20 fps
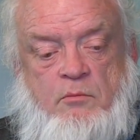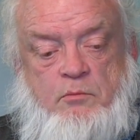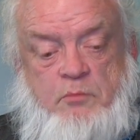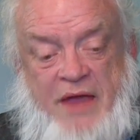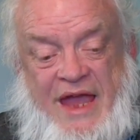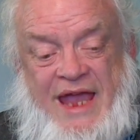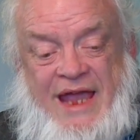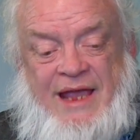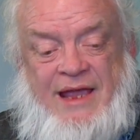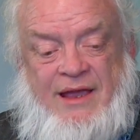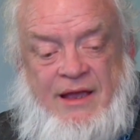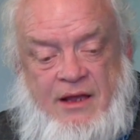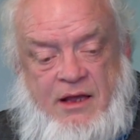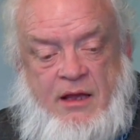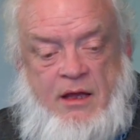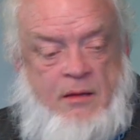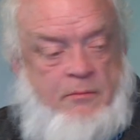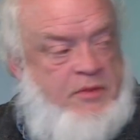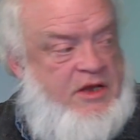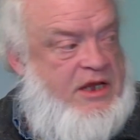big
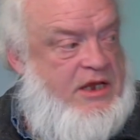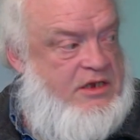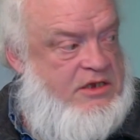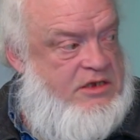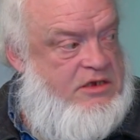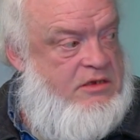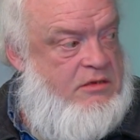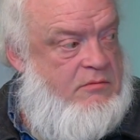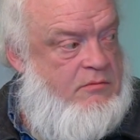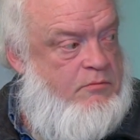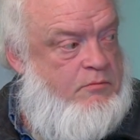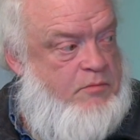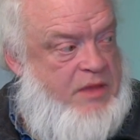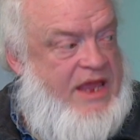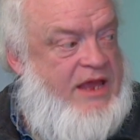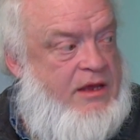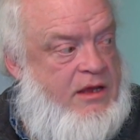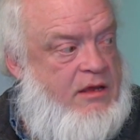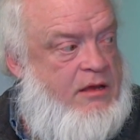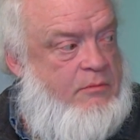companies,
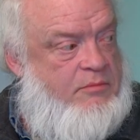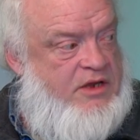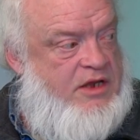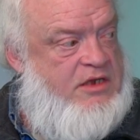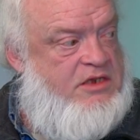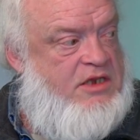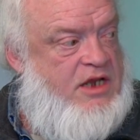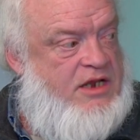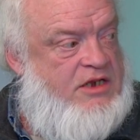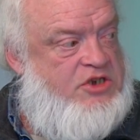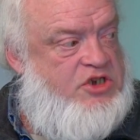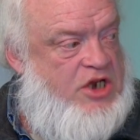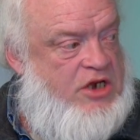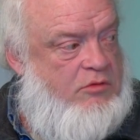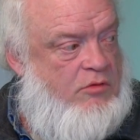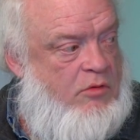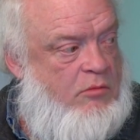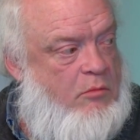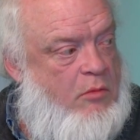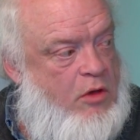big companies like
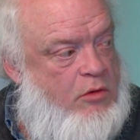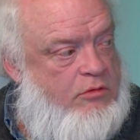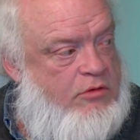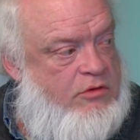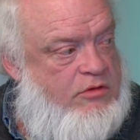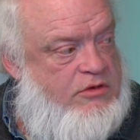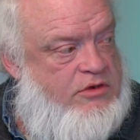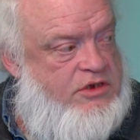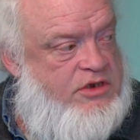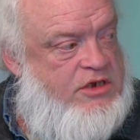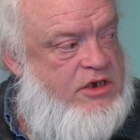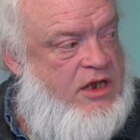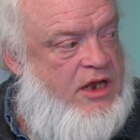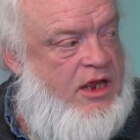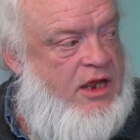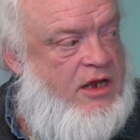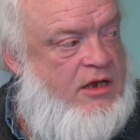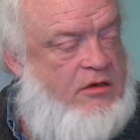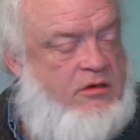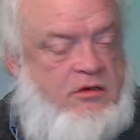General Motors,
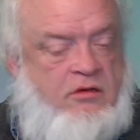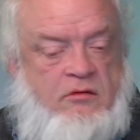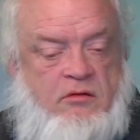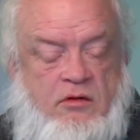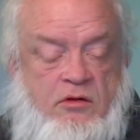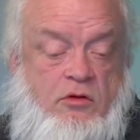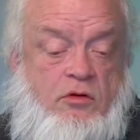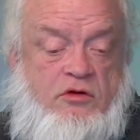and of